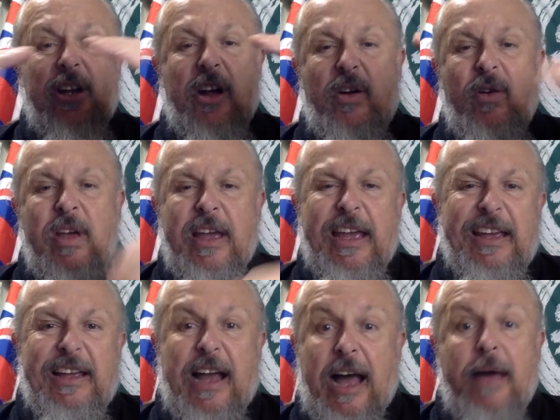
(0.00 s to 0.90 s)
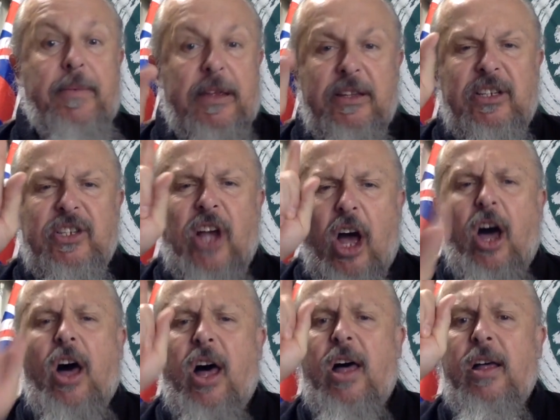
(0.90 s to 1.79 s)
know, this is
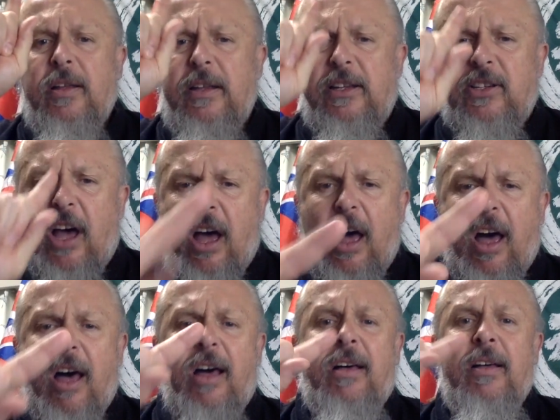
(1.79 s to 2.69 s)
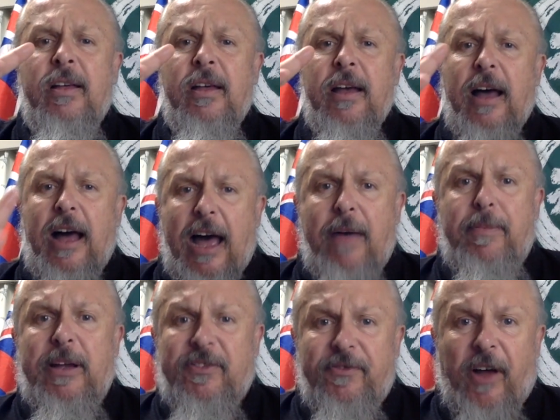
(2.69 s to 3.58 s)
all
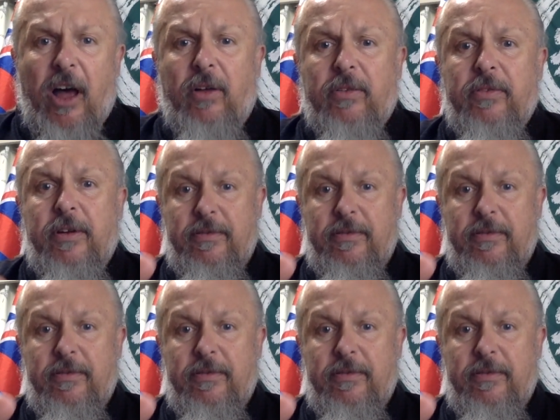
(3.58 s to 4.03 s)
Abe's fault.